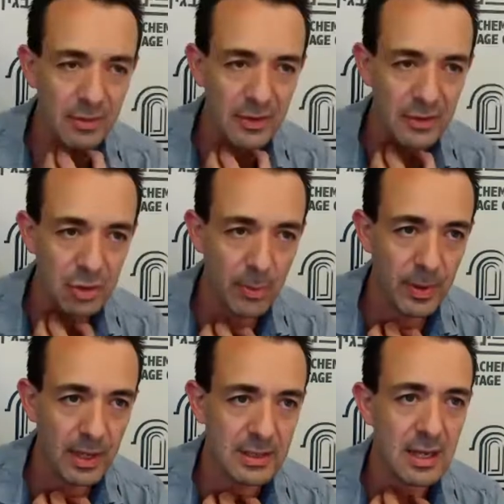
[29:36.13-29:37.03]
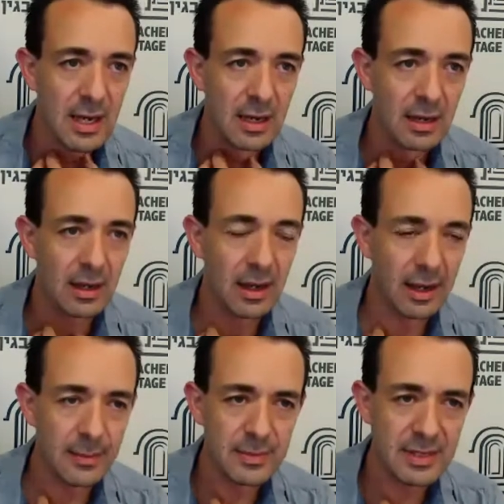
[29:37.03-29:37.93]
of different topics,
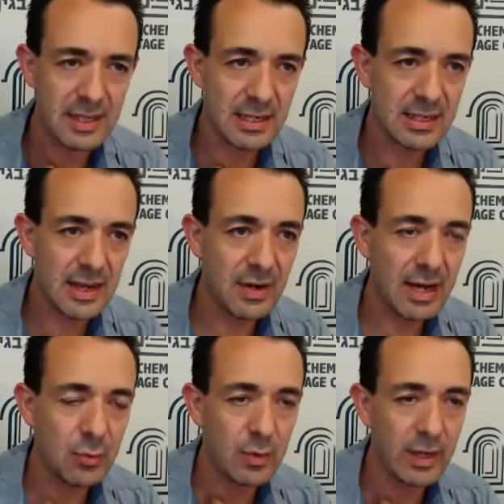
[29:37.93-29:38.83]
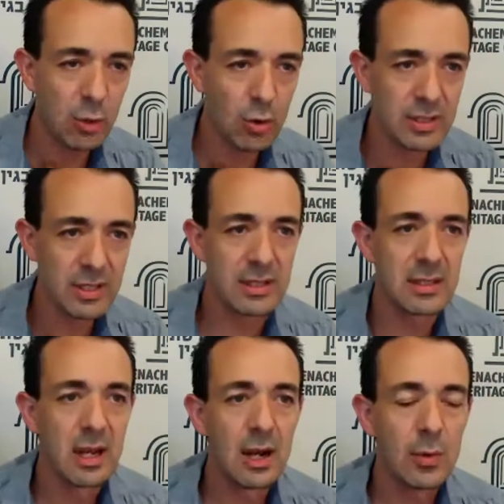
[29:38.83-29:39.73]
6, 7, 8 week courses,
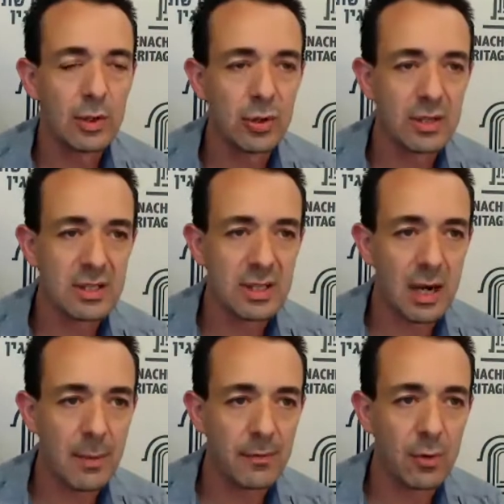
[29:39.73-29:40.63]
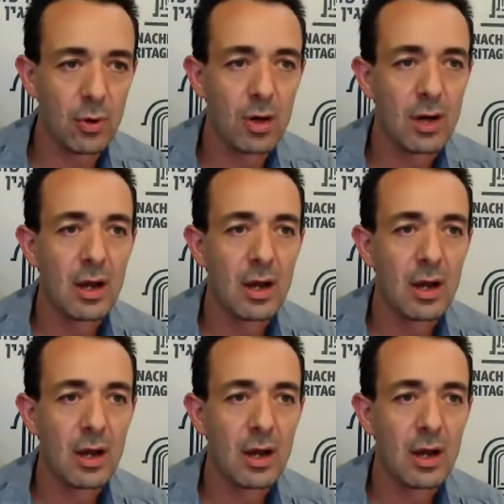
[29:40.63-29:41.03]
which you can sign up for